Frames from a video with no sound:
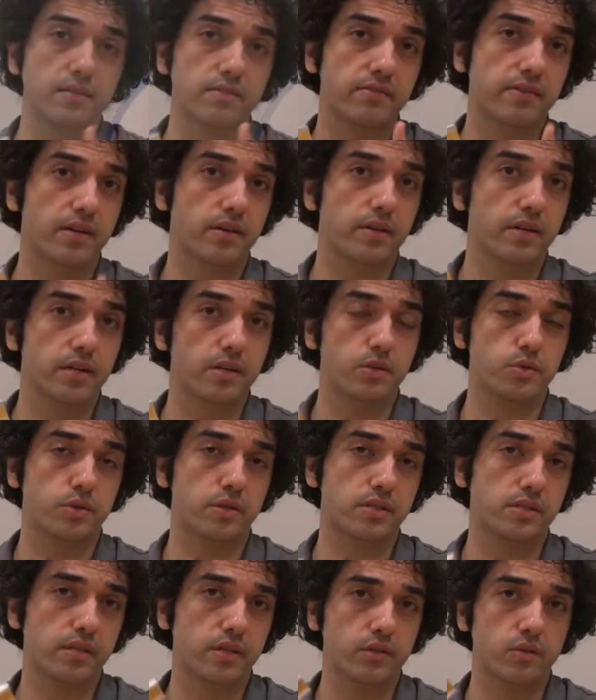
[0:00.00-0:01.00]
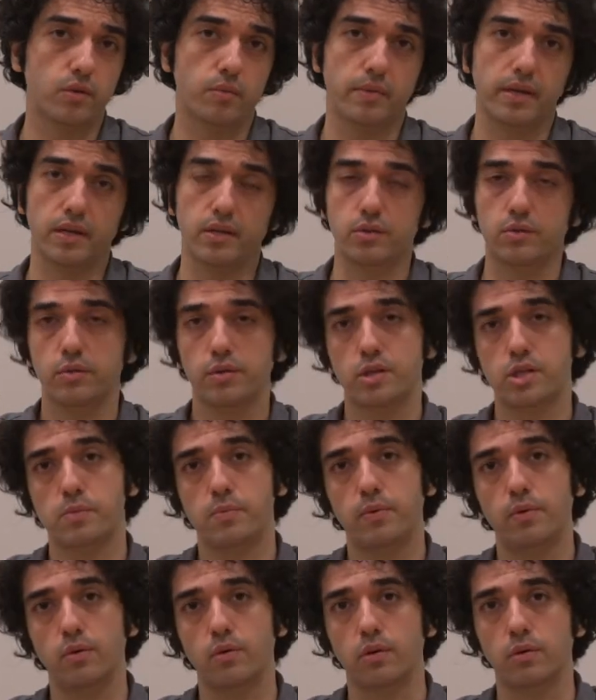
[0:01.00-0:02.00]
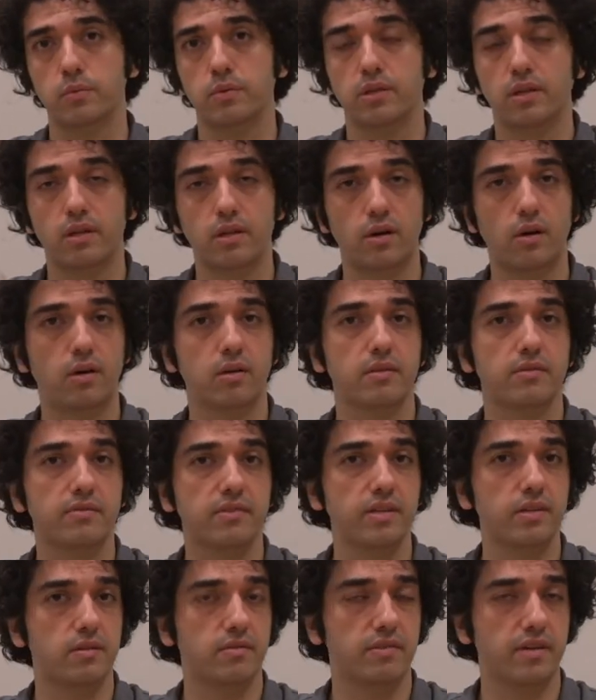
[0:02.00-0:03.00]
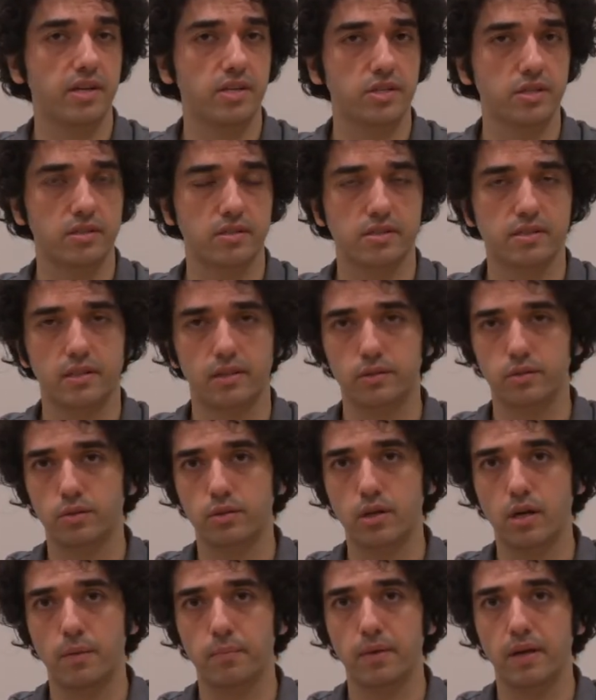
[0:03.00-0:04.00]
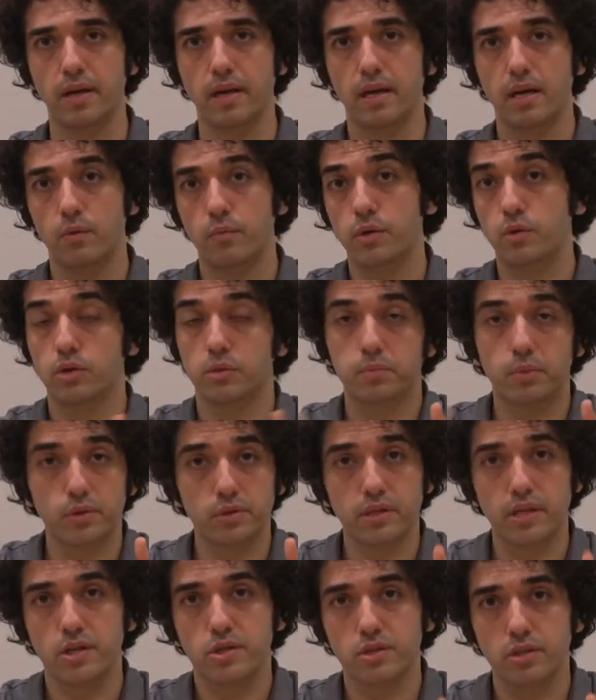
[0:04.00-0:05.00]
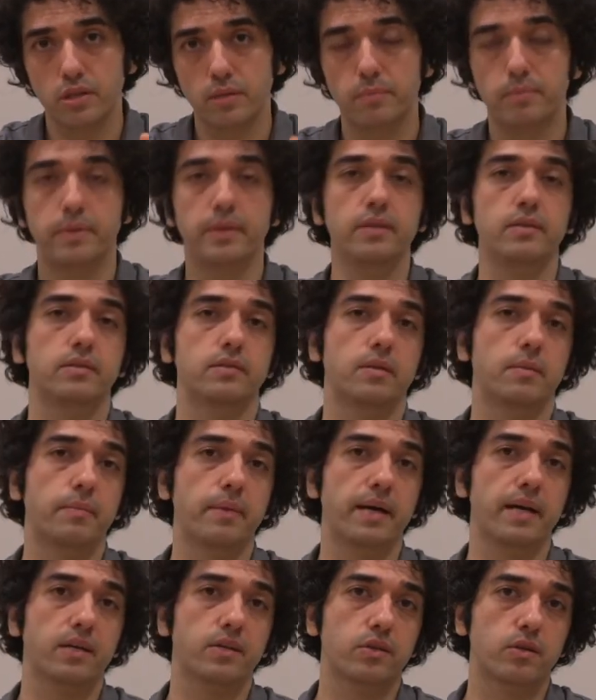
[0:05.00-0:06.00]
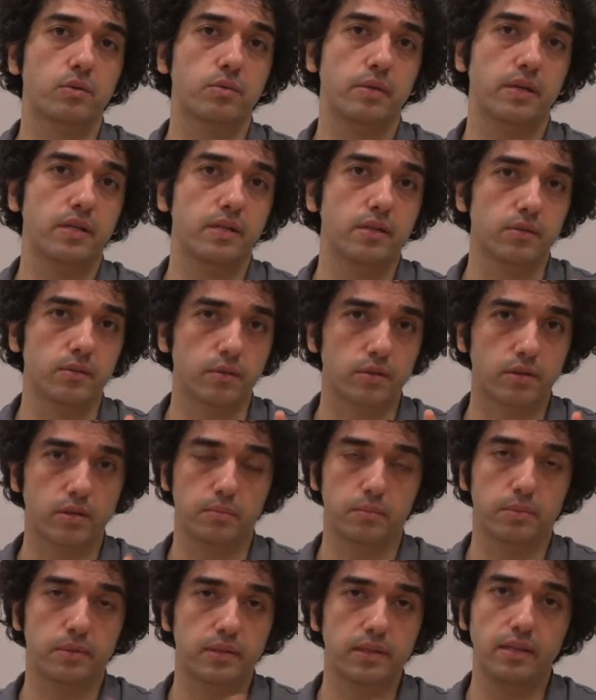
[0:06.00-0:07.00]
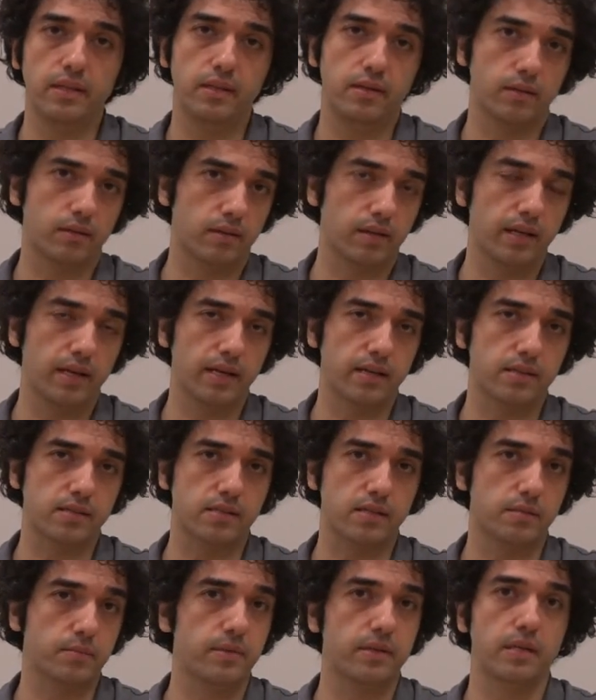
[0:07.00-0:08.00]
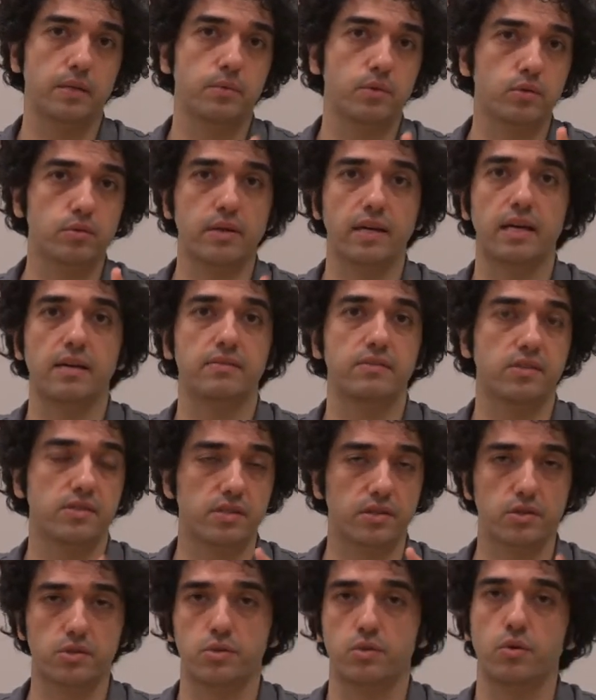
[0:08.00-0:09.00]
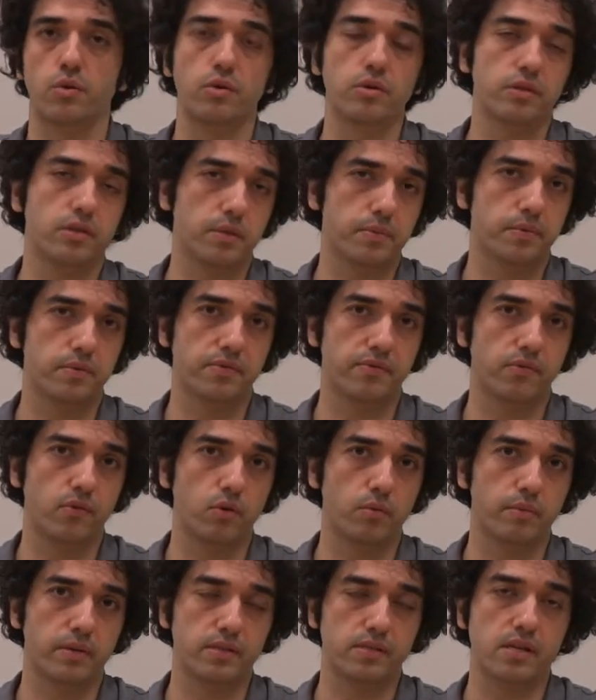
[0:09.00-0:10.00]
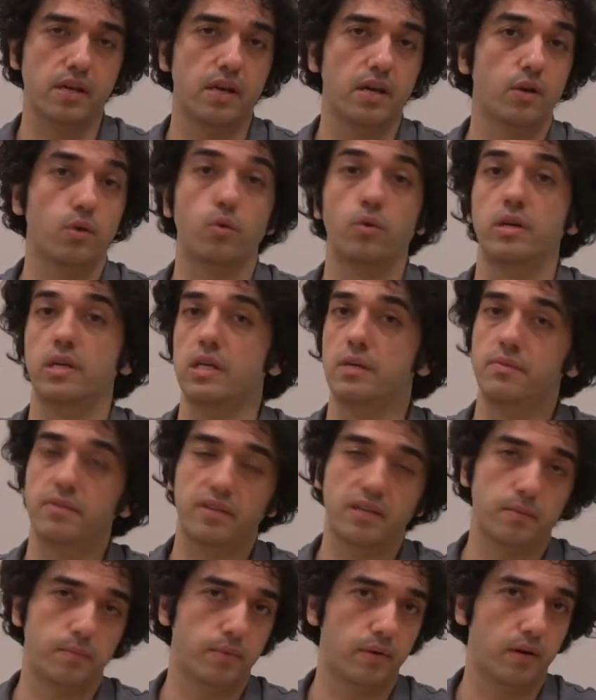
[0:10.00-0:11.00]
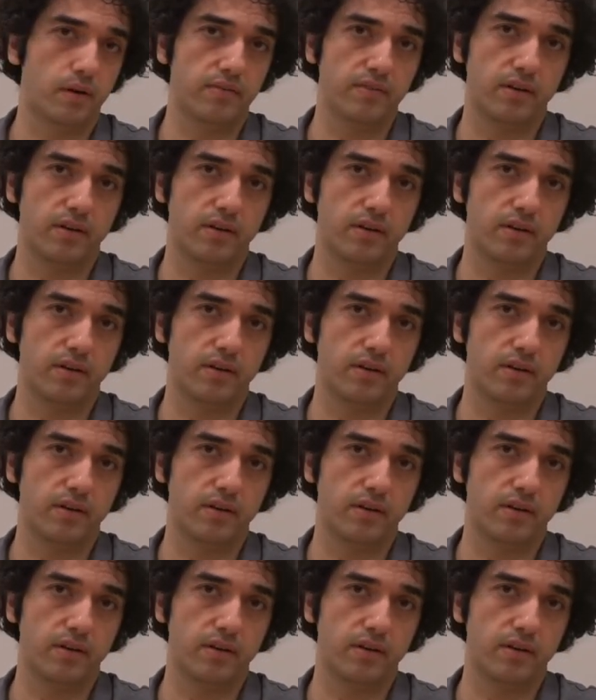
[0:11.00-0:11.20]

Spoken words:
a very interesting domain to explore, with a lot of innovation still to come. We could potentially build a backhaul radio completely on glass and be able to have this extraordinary performance going even above